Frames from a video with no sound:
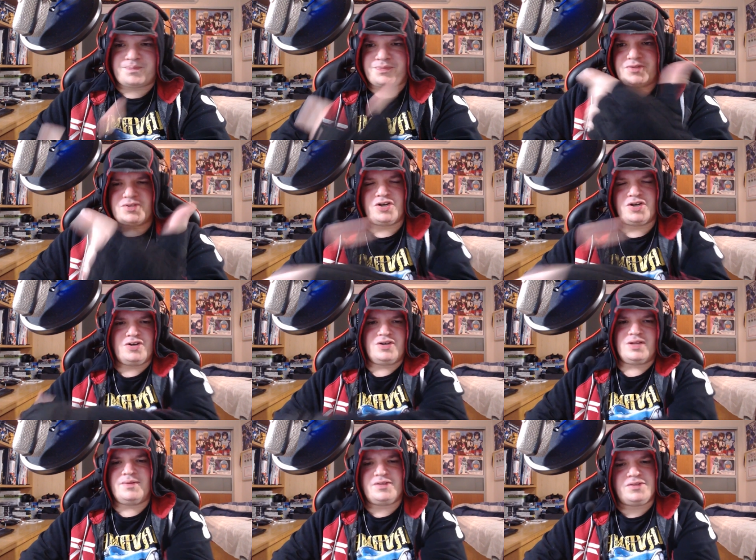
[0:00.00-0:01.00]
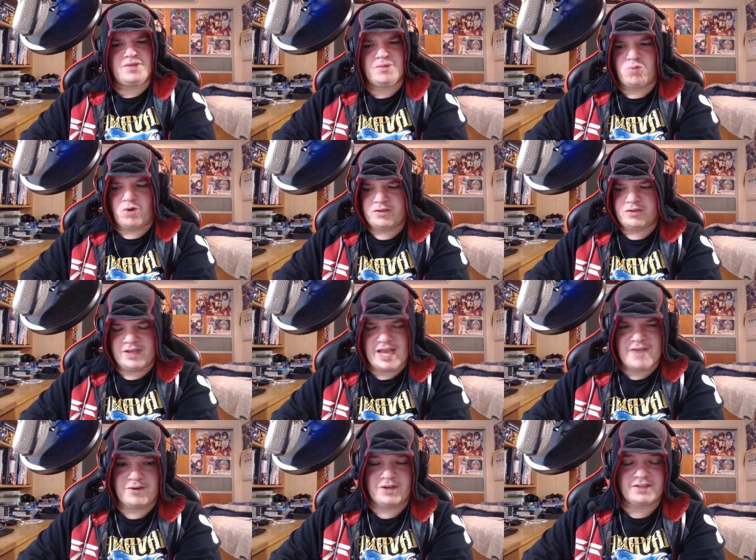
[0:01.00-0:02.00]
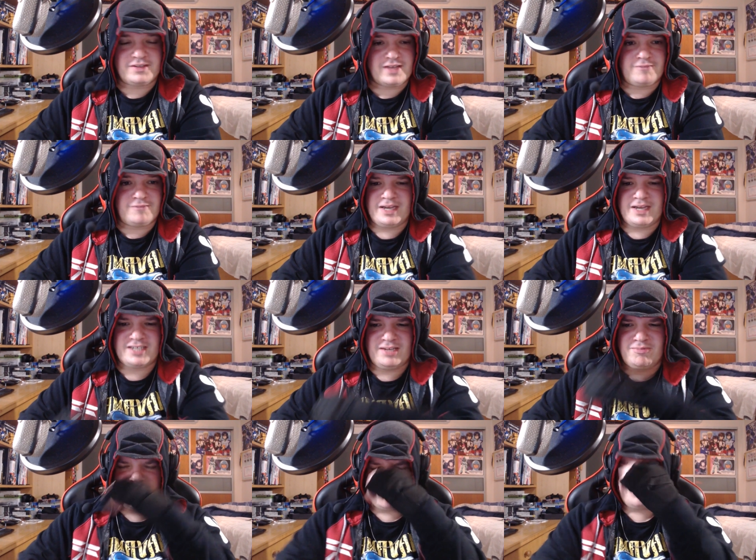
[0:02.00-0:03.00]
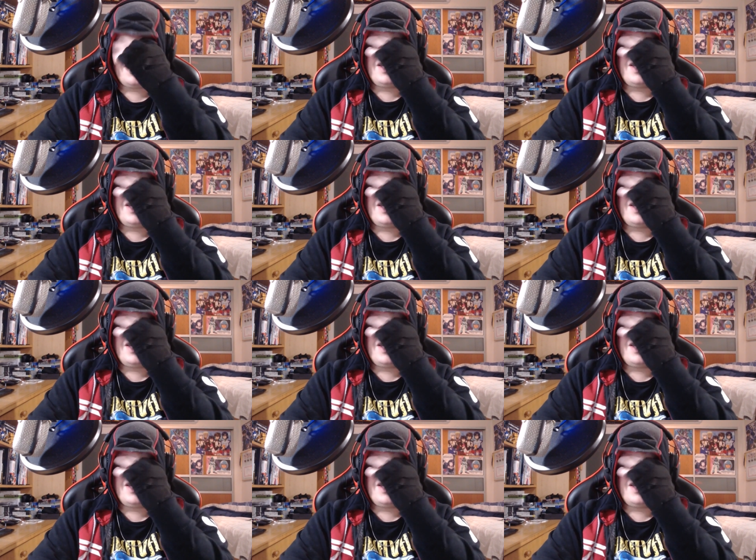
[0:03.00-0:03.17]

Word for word: turned them into worse than ever. It's, especially with